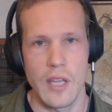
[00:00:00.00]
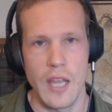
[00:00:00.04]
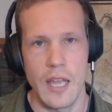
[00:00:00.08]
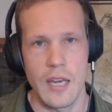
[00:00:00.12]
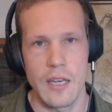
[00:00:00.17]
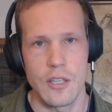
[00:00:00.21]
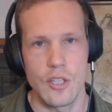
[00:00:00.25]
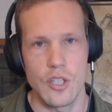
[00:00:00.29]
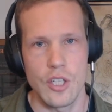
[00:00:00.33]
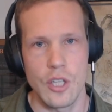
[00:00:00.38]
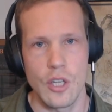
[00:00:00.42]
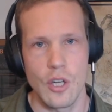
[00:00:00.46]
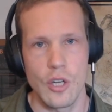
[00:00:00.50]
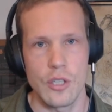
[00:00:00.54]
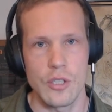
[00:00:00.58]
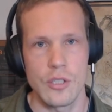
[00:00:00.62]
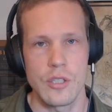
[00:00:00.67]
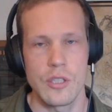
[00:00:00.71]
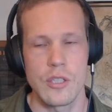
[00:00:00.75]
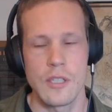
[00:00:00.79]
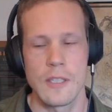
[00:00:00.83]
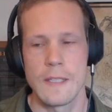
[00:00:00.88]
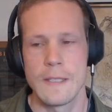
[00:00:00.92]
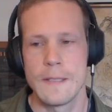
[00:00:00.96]
energy
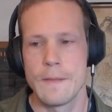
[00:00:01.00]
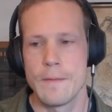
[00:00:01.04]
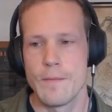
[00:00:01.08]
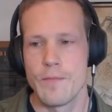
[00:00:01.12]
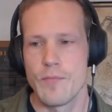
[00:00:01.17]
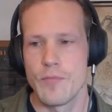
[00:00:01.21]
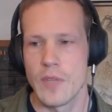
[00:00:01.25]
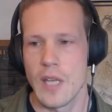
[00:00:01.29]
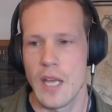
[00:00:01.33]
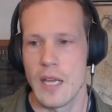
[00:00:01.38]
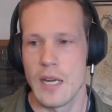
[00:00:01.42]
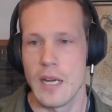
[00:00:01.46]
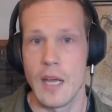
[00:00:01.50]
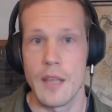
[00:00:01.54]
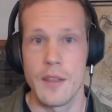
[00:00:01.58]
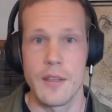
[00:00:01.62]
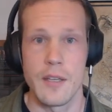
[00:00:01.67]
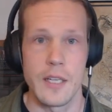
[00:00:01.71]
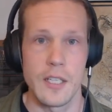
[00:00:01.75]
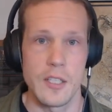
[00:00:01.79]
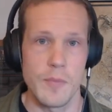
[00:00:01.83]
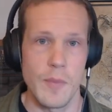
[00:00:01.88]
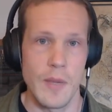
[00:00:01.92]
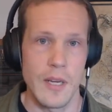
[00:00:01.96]
cost and other
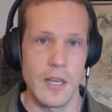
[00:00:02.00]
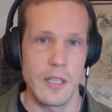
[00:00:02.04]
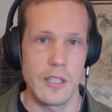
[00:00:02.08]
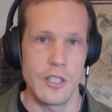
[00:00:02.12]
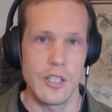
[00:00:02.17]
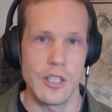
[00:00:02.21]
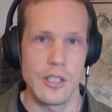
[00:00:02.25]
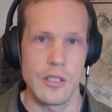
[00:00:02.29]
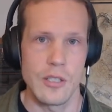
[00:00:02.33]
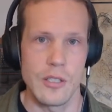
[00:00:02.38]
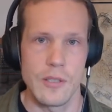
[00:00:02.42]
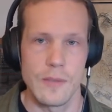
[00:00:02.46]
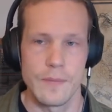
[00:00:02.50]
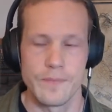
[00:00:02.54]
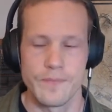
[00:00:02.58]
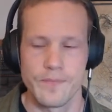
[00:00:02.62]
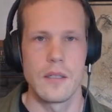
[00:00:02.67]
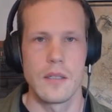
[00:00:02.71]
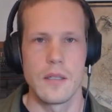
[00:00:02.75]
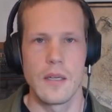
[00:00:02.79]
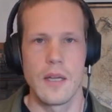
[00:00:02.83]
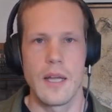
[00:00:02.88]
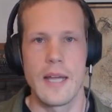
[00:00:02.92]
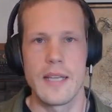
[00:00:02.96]
expenditures.
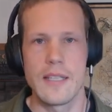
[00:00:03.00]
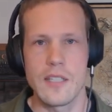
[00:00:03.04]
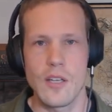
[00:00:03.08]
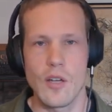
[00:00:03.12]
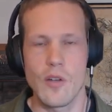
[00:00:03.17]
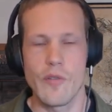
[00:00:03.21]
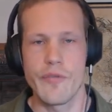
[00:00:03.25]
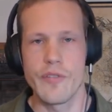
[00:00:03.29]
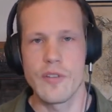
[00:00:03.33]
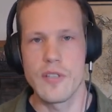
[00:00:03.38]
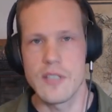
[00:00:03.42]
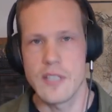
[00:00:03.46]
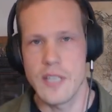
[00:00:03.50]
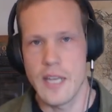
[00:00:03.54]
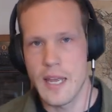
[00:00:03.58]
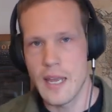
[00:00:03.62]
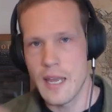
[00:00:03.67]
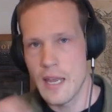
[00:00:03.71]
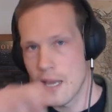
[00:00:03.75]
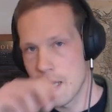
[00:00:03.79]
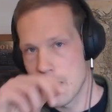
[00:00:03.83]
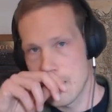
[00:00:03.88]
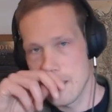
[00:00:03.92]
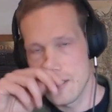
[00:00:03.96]
As I often
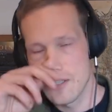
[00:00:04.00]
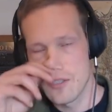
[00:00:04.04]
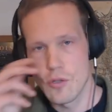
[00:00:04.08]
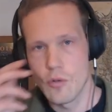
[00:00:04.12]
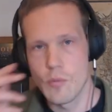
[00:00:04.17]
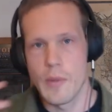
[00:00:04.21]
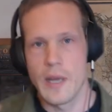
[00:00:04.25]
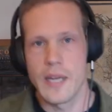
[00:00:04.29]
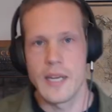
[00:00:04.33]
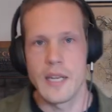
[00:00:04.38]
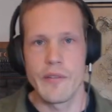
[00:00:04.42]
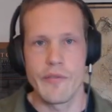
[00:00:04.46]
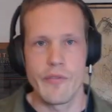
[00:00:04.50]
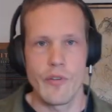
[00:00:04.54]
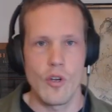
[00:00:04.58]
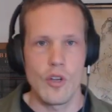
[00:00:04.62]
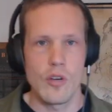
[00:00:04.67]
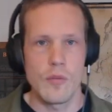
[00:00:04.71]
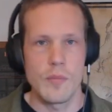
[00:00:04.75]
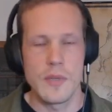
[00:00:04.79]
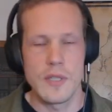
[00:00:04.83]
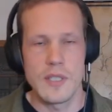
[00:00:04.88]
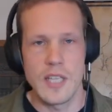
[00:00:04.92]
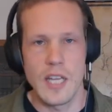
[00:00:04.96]
say, and as you might have
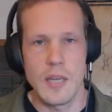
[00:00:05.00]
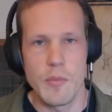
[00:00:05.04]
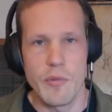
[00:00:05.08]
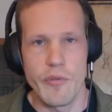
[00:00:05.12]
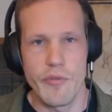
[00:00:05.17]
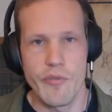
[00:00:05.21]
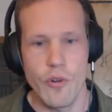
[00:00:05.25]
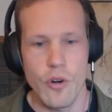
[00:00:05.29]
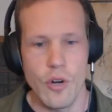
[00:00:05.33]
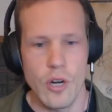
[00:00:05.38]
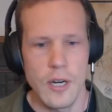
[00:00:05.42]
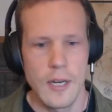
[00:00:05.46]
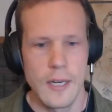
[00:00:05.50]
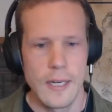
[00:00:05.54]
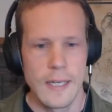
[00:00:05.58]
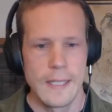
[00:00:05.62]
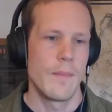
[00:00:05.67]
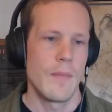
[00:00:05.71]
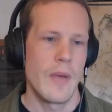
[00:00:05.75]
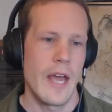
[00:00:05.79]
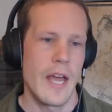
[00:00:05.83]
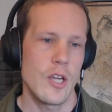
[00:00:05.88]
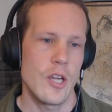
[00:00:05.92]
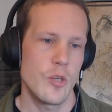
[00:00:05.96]
heard me say before,
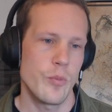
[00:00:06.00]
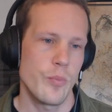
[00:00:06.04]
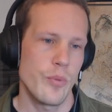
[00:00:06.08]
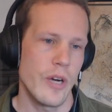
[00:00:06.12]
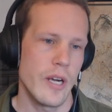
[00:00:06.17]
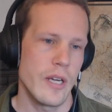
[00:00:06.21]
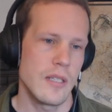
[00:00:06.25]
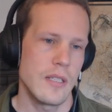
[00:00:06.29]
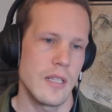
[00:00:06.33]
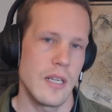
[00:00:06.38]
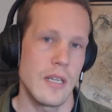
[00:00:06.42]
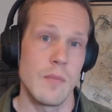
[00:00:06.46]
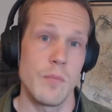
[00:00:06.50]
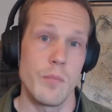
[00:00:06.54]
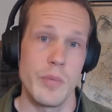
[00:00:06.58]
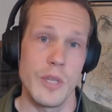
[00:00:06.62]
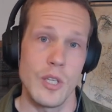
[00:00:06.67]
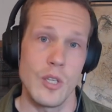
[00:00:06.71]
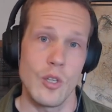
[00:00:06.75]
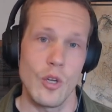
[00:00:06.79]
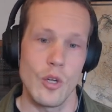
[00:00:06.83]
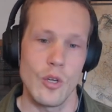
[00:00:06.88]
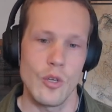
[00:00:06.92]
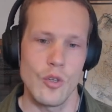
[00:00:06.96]
hash price in
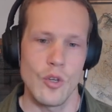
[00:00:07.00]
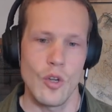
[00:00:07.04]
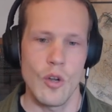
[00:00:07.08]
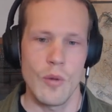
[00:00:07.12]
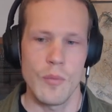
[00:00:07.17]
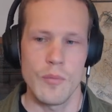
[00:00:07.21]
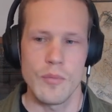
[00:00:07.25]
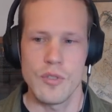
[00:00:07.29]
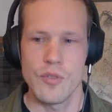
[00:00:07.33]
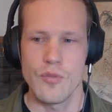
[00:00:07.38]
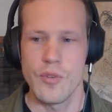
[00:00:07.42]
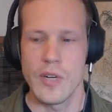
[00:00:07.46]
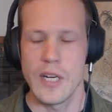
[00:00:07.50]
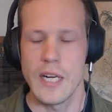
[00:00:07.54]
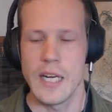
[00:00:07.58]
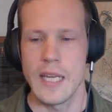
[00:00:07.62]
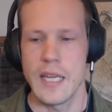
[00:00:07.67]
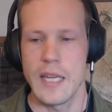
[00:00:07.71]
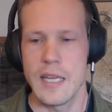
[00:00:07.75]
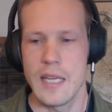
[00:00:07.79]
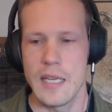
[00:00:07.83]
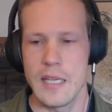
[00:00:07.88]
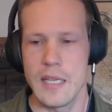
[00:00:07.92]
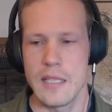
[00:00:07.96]
Bitcoin terms
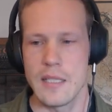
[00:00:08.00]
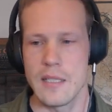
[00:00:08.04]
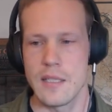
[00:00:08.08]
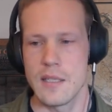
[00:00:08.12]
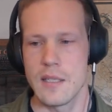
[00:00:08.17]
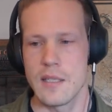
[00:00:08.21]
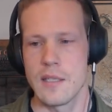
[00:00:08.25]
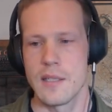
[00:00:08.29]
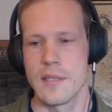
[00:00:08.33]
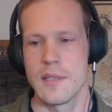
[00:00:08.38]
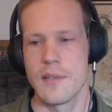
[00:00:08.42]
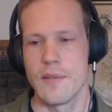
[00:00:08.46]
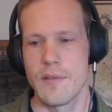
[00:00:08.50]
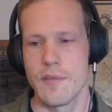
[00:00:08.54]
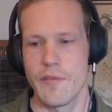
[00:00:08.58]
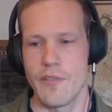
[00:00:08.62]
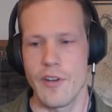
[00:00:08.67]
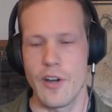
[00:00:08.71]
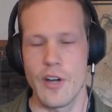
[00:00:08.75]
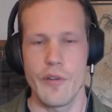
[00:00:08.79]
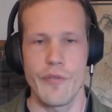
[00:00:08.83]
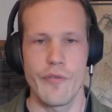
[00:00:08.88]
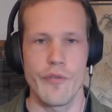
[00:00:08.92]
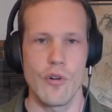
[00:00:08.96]
really is
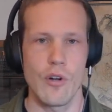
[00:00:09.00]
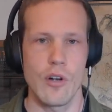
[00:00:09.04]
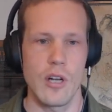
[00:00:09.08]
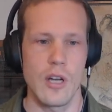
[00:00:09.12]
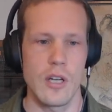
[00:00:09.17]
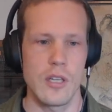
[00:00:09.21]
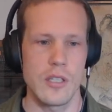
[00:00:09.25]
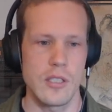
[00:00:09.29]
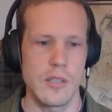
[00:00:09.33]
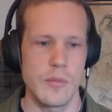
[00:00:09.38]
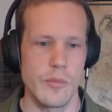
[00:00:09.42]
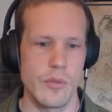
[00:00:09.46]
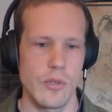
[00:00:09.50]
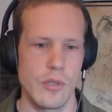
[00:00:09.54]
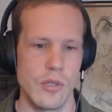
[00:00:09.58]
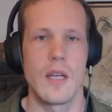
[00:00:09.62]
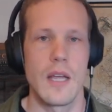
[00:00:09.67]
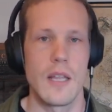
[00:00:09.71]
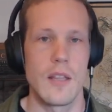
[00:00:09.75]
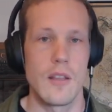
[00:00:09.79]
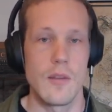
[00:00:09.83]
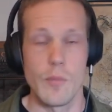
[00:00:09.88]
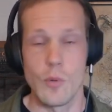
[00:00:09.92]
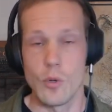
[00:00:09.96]
very forecastable
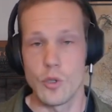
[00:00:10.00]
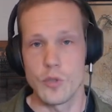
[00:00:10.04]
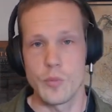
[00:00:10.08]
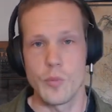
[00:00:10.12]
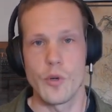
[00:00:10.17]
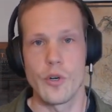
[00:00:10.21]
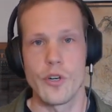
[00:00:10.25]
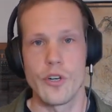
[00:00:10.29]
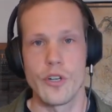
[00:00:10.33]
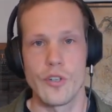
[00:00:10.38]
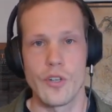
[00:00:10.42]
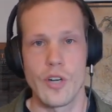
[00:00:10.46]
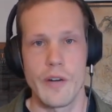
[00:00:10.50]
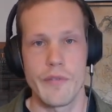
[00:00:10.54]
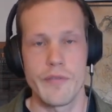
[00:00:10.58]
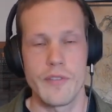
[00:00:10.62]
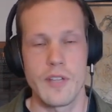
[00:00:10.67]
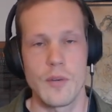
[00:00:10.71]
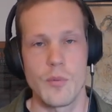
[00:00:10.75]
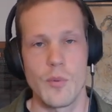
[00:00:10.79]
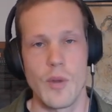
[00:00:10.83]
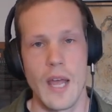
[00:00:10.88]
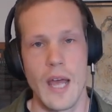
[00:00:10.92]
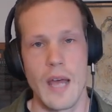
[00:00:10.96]
and the most boring graph
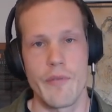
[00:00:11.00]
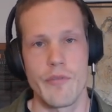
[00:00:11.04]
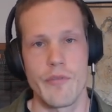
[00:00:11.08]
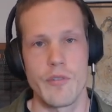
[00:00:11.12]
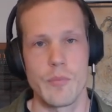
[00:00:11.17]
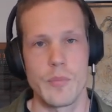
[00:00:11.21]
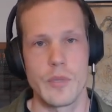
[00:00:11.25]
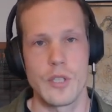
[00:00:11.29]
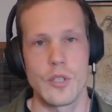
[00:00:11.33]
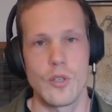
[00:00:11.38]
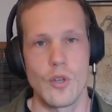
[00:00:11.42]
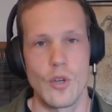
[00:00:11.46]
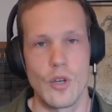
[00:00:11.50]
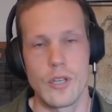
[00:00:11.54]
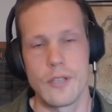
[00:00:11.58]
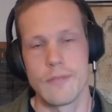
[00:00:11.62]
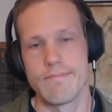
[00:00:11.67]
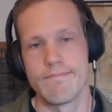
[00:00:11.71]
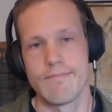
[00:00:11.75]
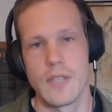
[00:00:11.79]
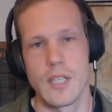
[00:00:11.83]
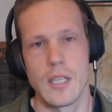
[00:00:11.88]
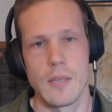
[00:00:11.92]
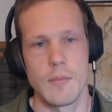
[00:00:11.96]
that we have in Bitcoin,
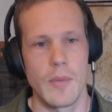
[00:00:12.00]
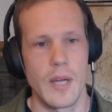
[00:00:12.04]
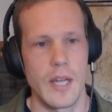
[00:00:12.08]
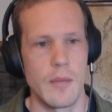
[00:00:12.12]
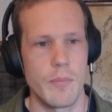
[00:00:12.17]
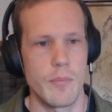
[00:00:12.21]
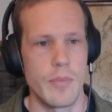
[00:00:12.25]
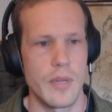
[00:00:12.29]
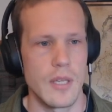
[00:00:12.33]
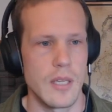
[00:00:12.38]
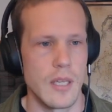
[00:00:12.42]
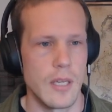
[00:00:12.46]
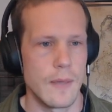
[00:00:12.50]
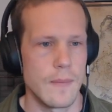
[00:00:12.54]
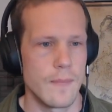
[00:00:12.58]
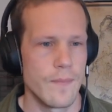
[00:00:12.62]
in my opinion.